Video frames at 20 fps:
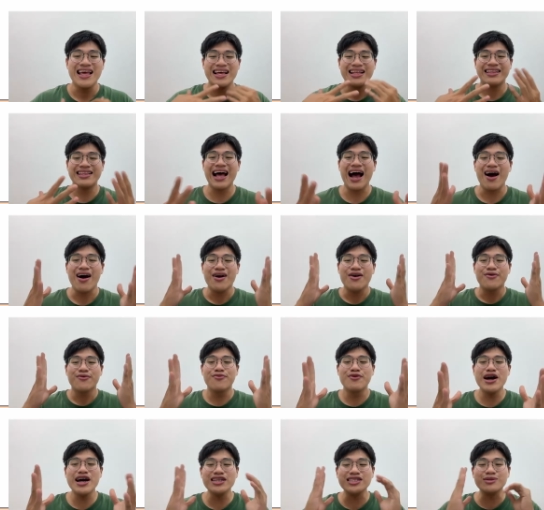Now,
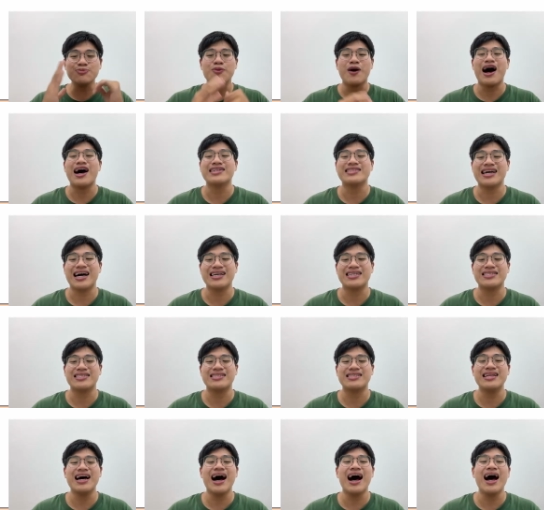which part
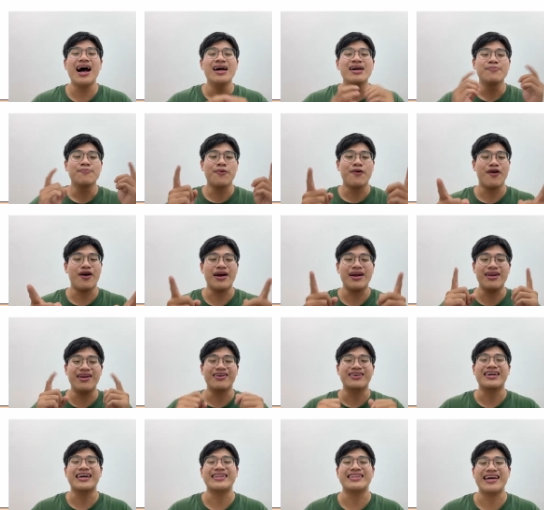does the point
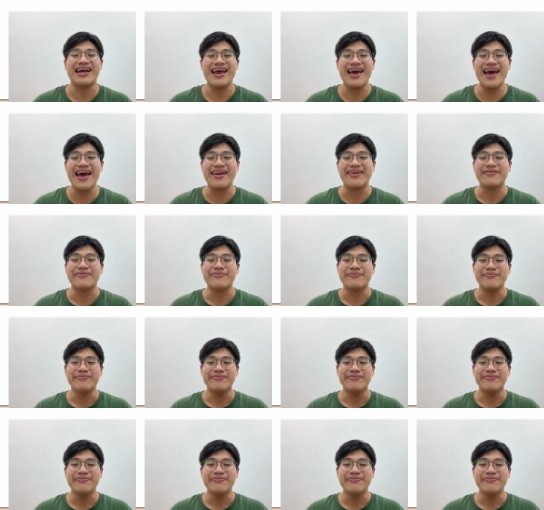located in?